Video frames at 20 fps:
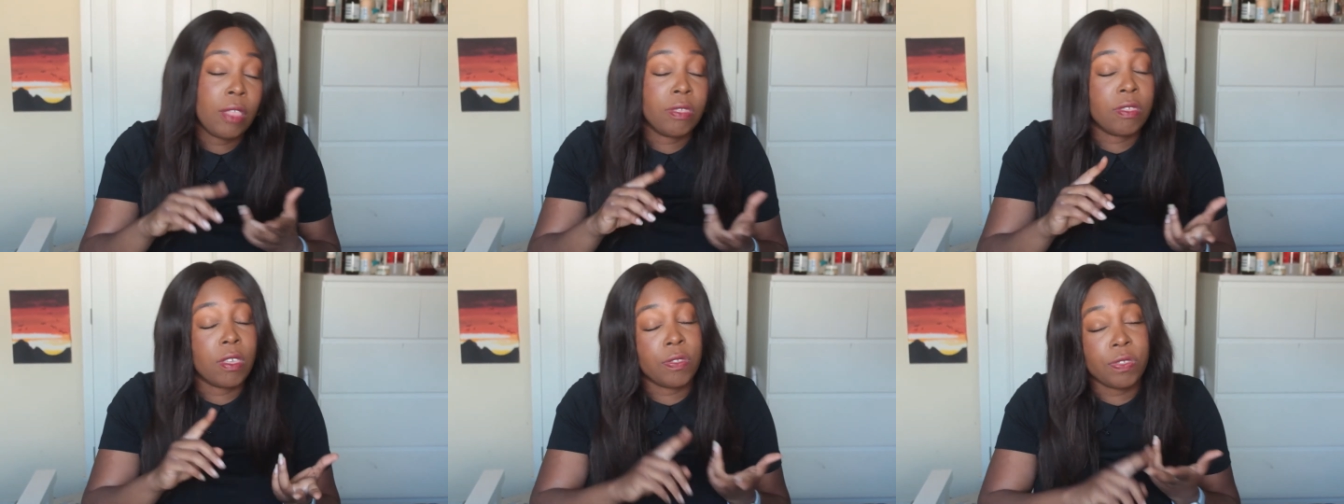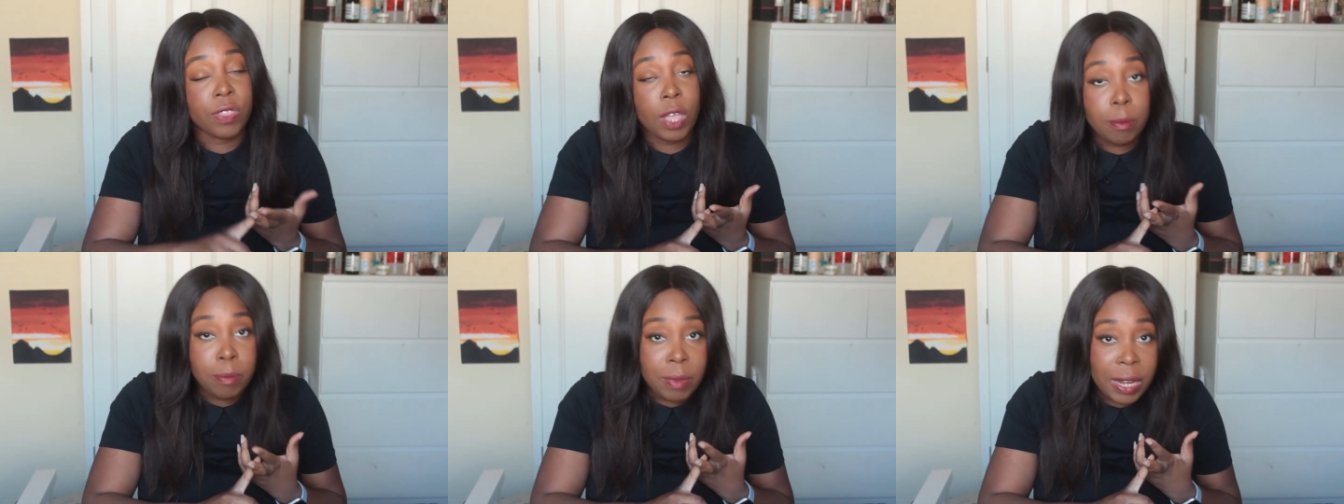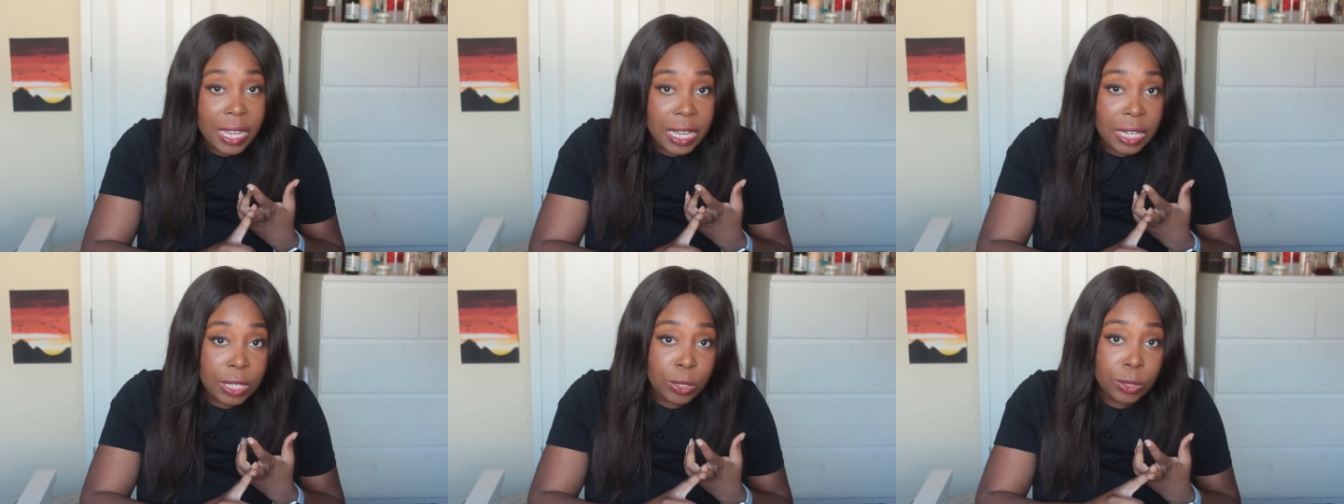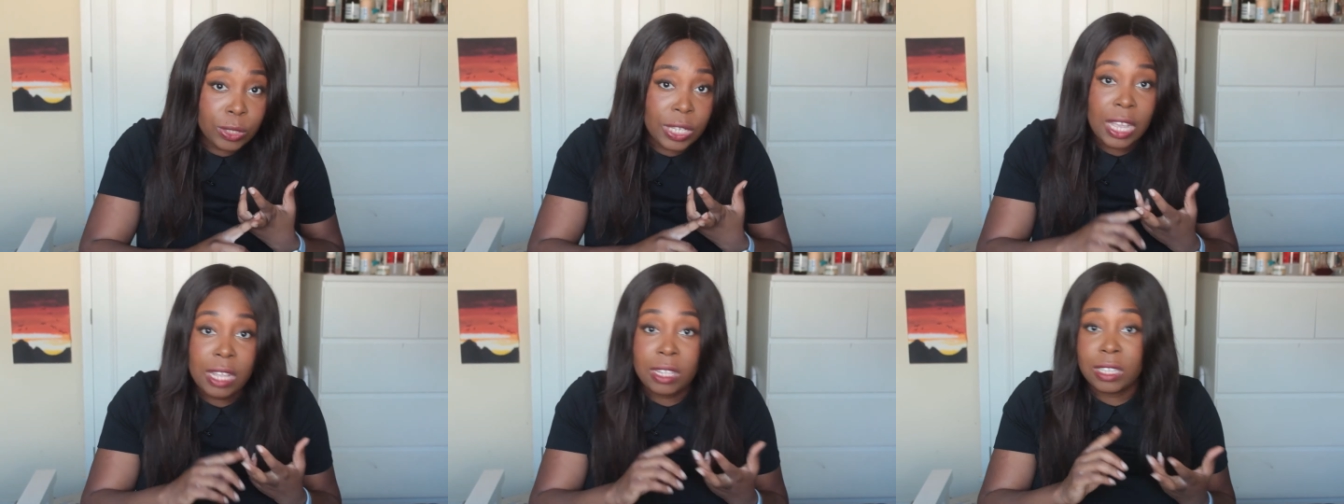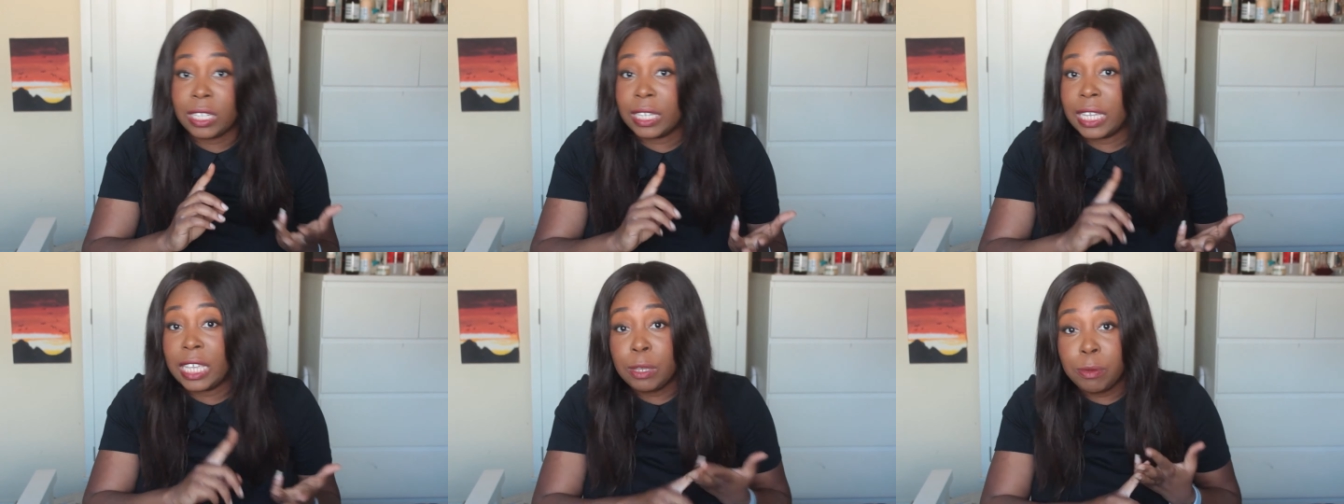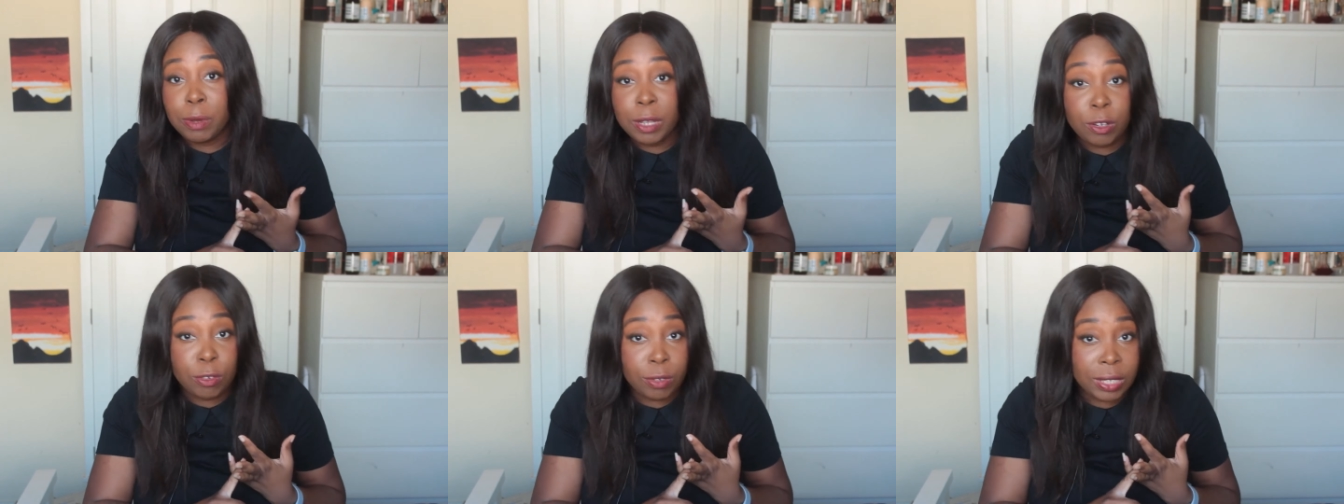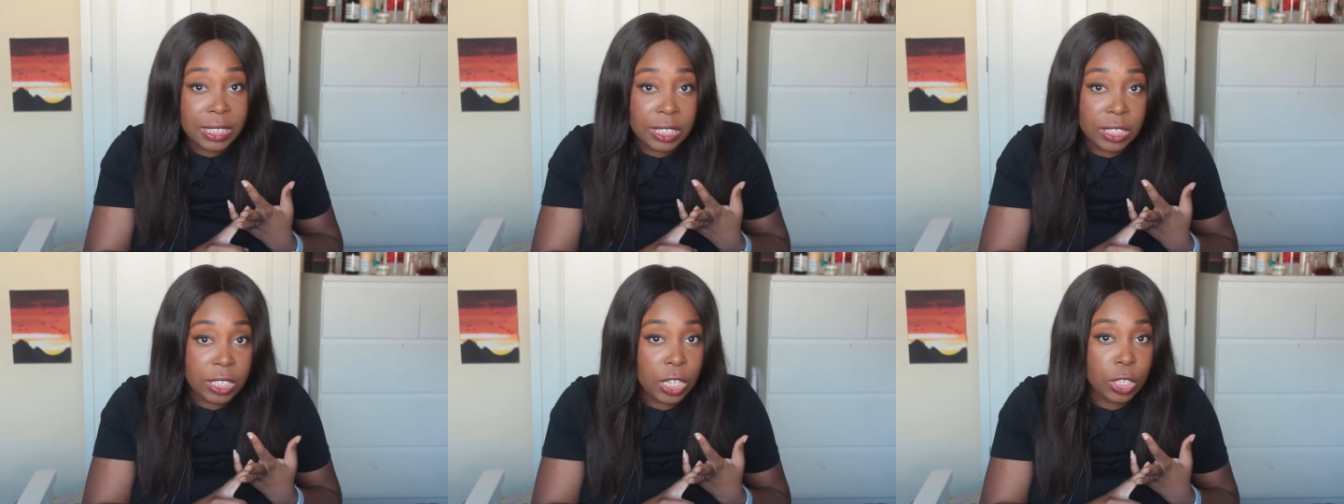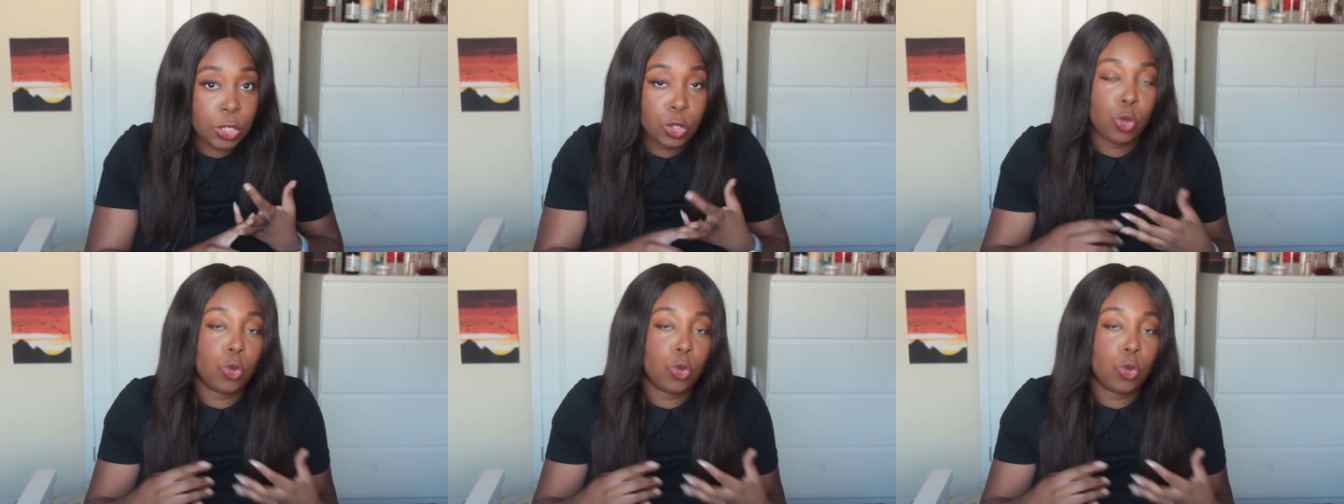the thumbnails, the keyword research,